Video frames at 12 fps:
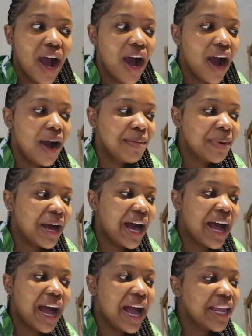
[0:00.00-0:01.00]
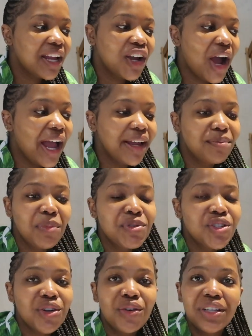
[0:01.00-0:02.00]
I'm
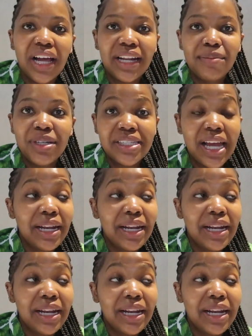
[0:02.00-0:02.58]
so glad I'm listening.